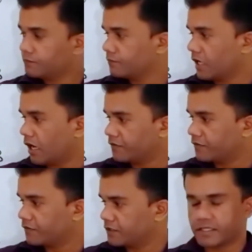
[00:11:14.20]

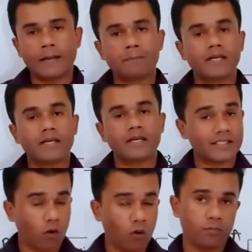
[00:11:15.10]
after the tap is
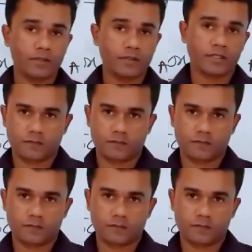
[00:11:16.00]
open,